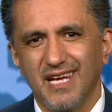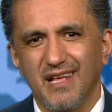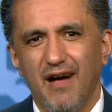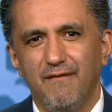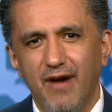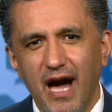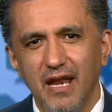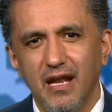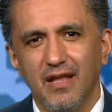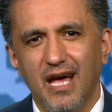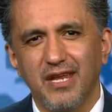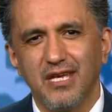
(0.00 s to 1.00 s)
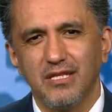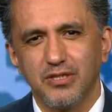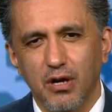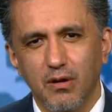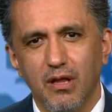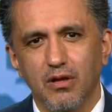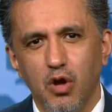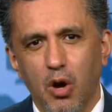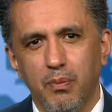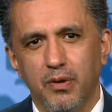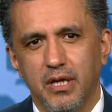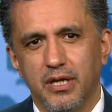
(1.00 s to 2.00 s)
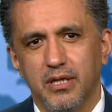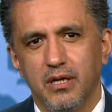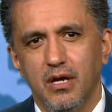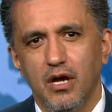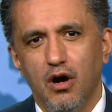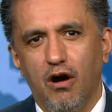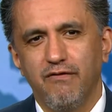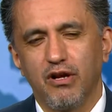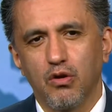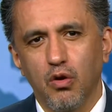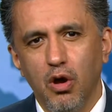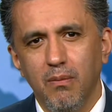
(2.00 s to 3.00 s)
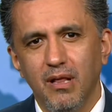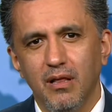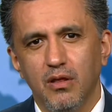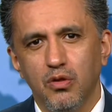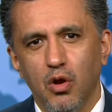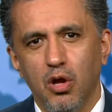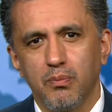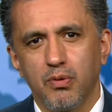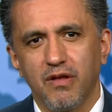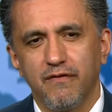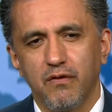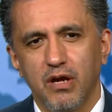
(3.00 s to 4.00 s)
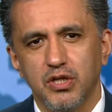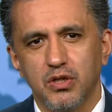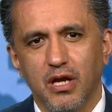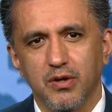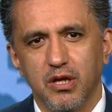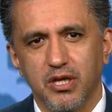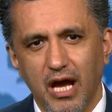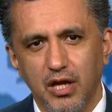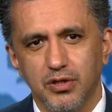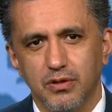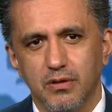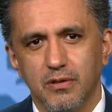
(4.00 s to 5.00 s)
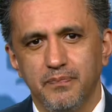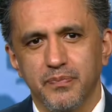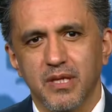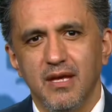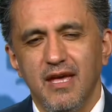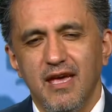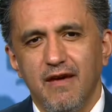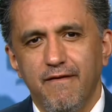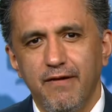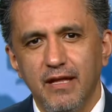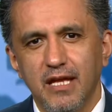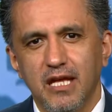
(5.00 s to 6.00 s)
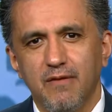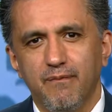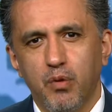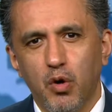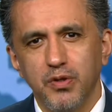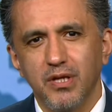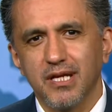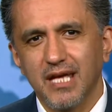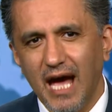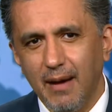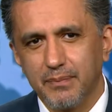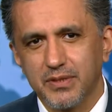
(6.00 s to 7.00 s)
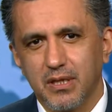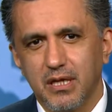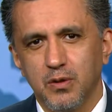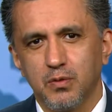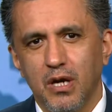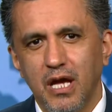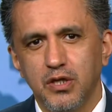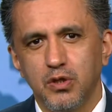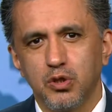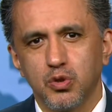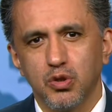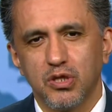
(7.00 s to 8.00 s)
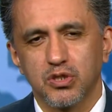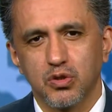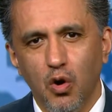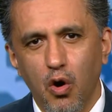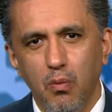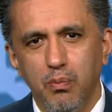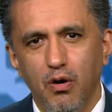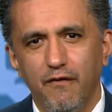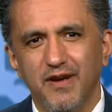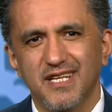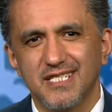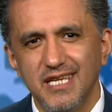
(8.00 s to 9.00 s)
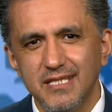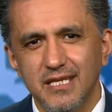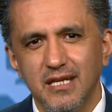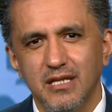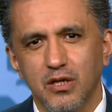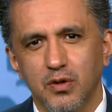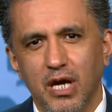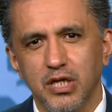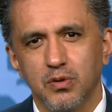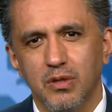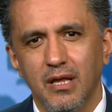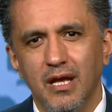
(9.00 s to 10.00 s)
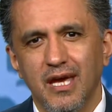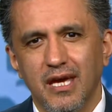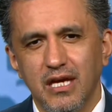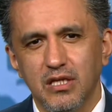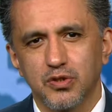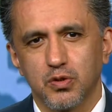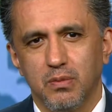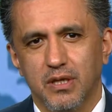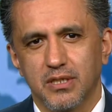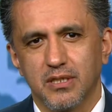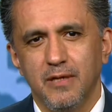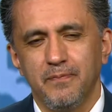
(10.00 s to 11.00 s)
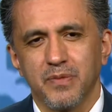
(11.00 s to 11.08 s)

a vital and integral component of the global non-proliferation architecture, filling important gaps in relation to the scope of existing international instruments,